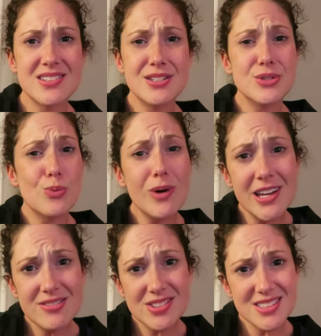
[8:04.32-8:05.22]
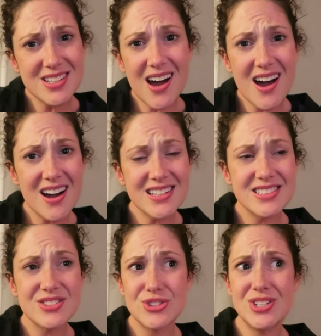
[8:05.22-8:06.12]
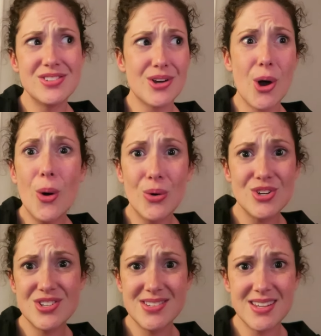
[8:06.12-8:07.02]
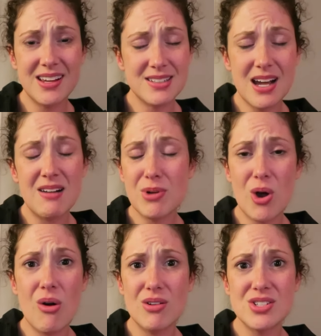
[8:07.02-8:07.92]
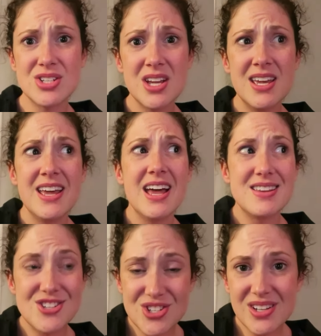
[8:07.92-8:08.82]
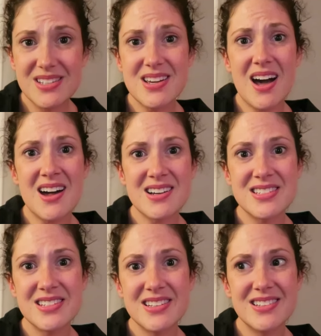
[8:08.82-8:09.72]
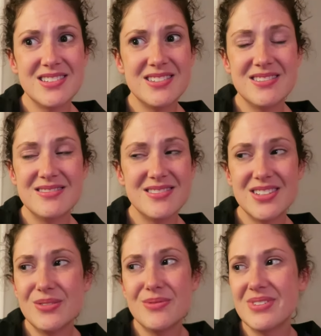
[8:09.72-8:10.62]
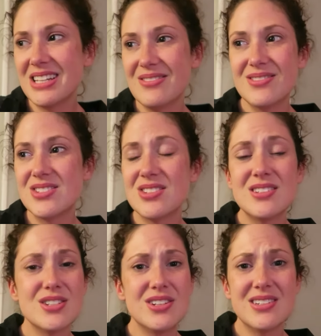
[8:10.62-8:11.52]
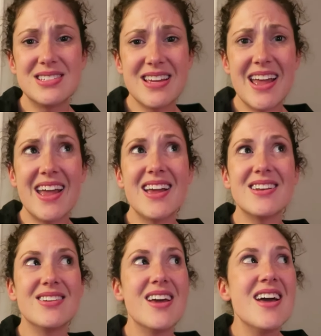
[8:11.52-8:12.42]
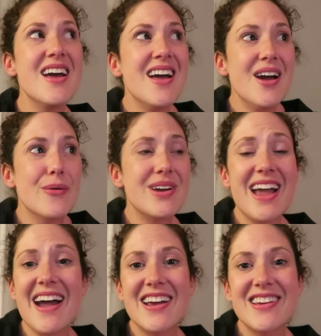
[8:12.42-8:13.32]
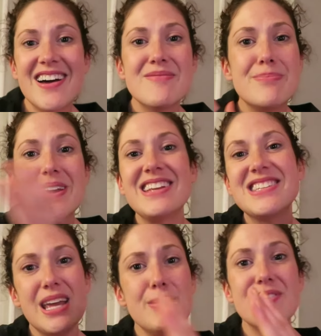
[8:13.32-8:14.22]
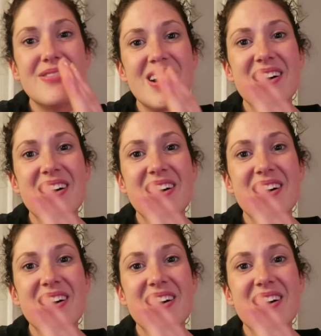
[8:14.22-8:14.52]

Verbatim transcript: his wife talked. She's a coach. She's like a top coach. And she talked and it, it was such a good day. And we had a big team of